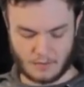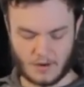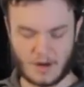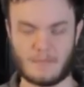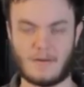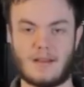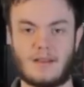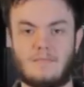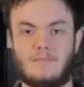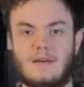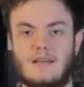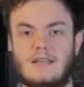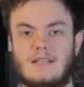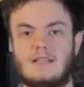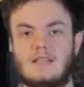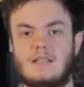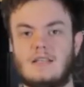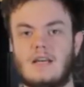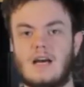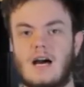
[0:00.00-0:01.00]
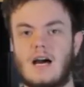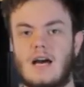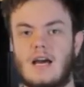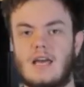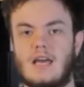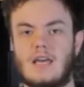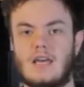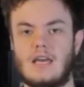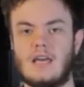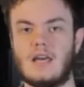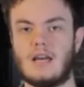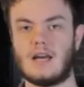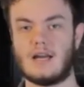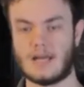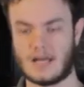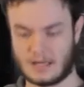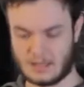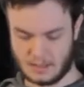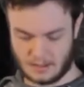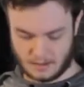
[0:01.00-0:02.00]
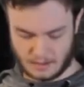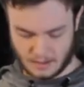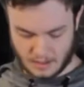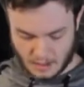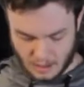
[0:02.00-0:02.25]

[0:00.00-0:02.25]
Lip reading: right by the PCIe connector,